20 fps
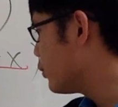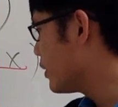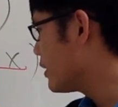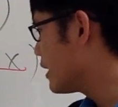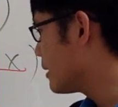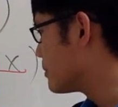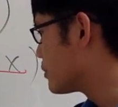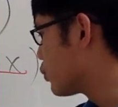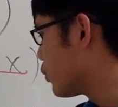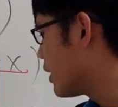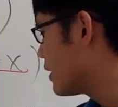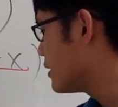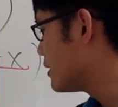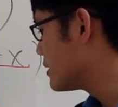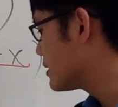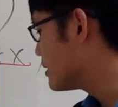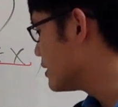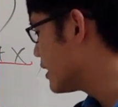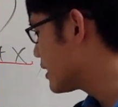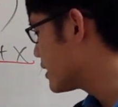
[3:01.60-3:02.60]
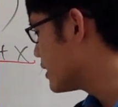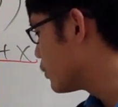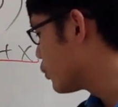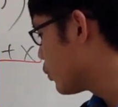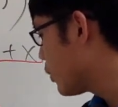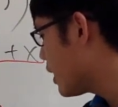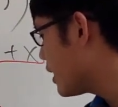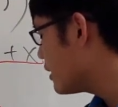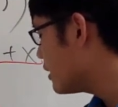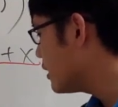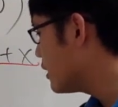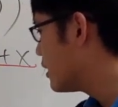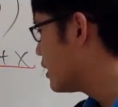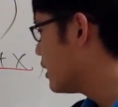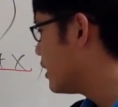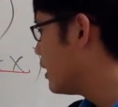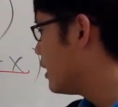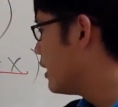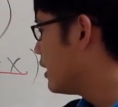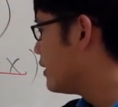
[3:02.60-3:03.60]
1 times 1 is negative 1
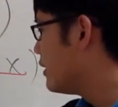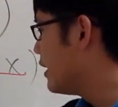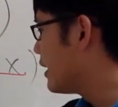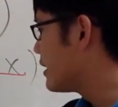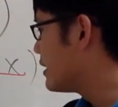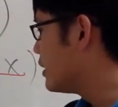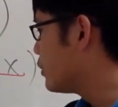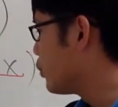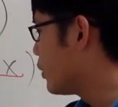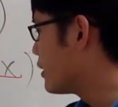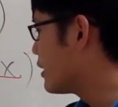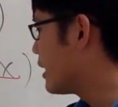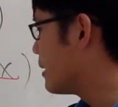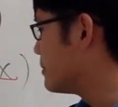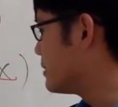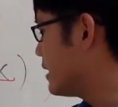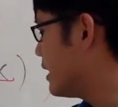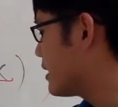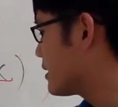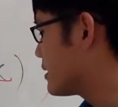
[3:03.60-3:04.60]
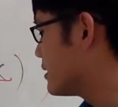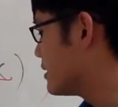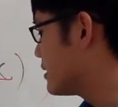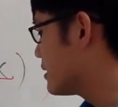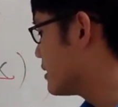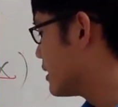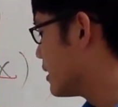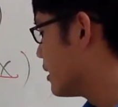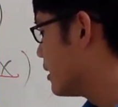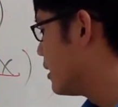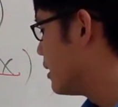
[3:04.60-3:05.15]
negative 1 times x is